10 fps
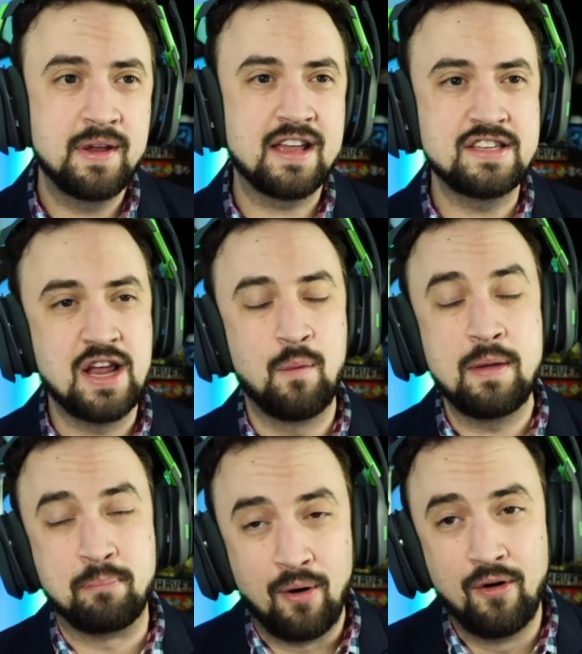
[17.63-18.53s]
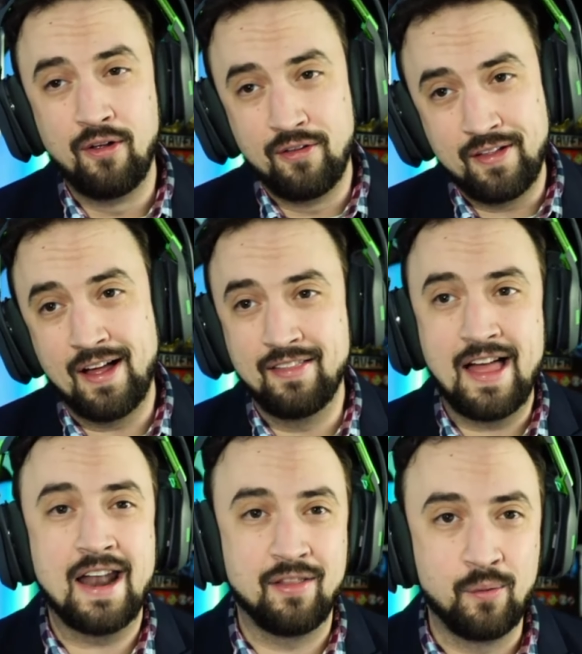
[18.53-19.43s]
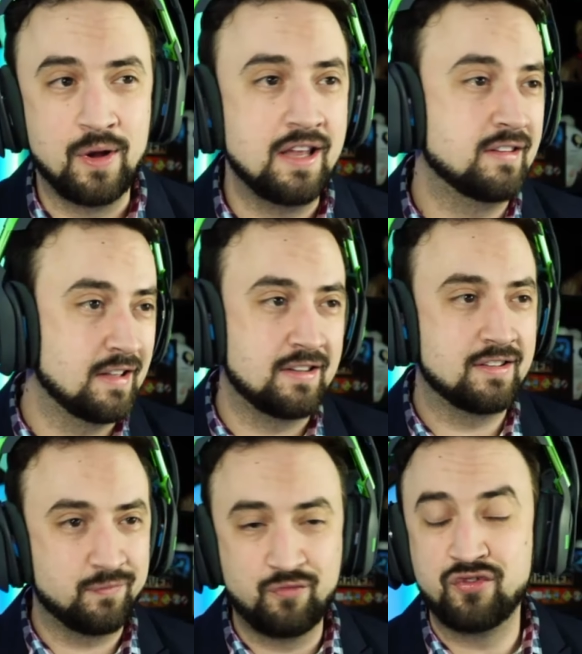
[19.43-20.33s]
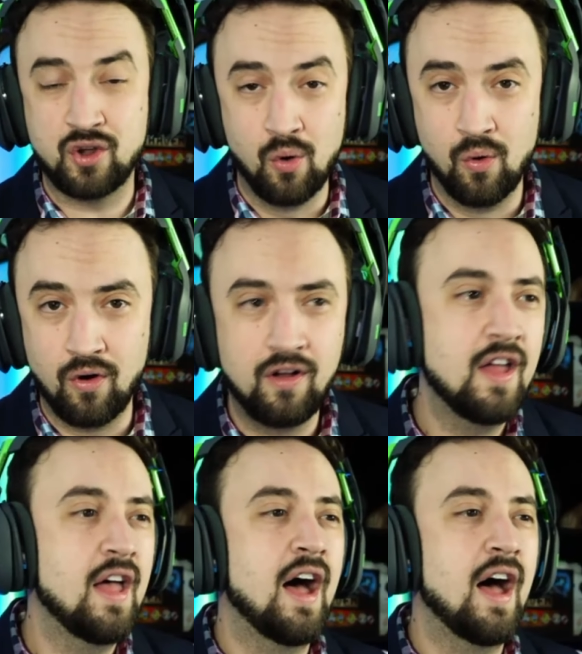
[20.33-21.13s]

because, you know, we poll a lot of the weeks. It's cool.